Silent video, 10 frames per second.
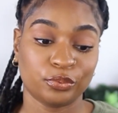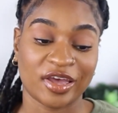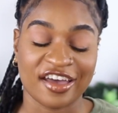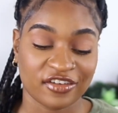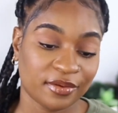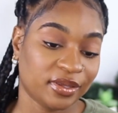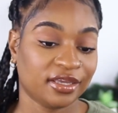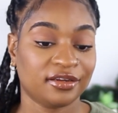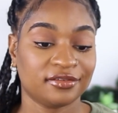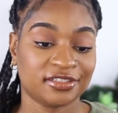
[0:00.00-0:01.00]
have I
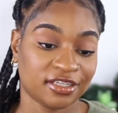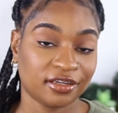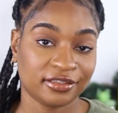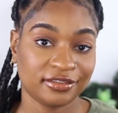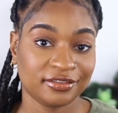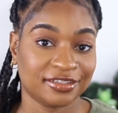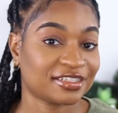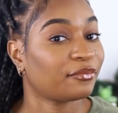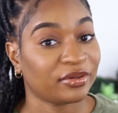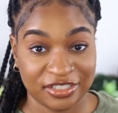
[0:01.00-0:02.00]
been studying? Because
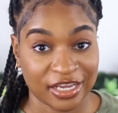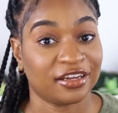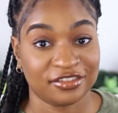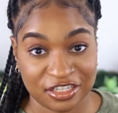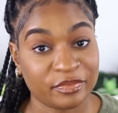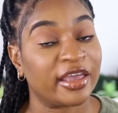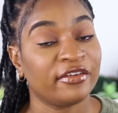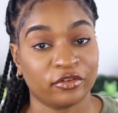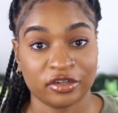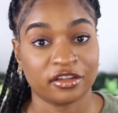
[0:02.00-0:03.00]
I just
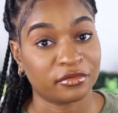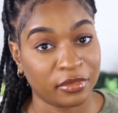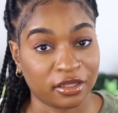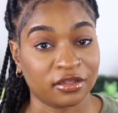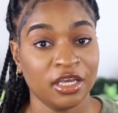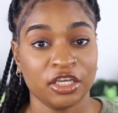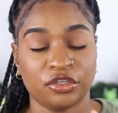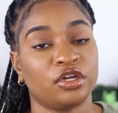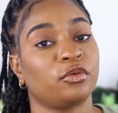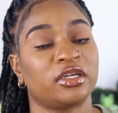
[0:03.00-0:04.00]
paid for another month.
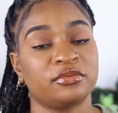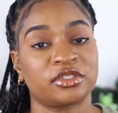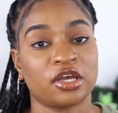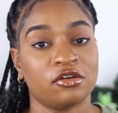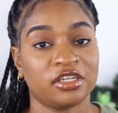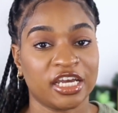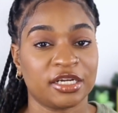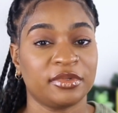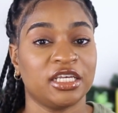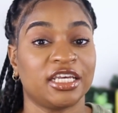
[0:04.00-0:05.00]
You know, when it was
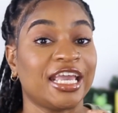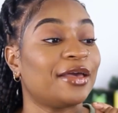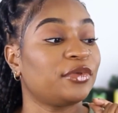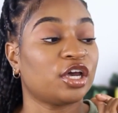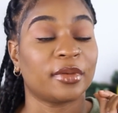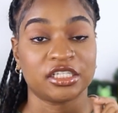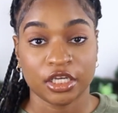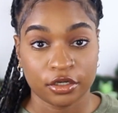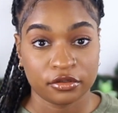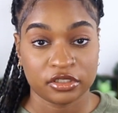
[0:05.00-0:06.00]
Codecademy, it kept me on my
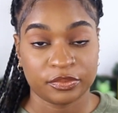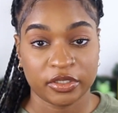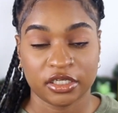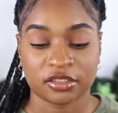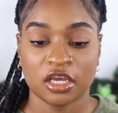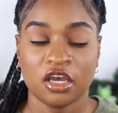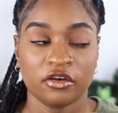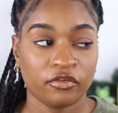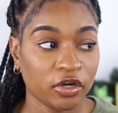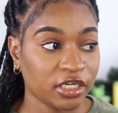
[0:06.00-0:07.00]
toes, because
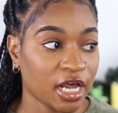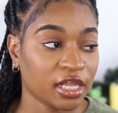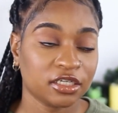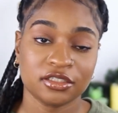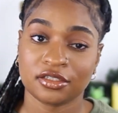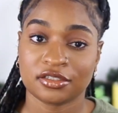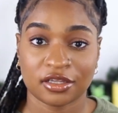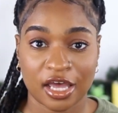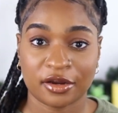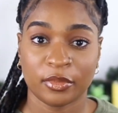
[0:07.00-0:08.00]
$40 is a
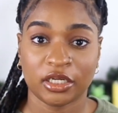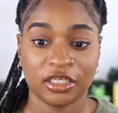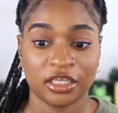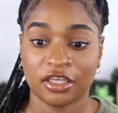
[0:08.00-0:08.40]
lot of money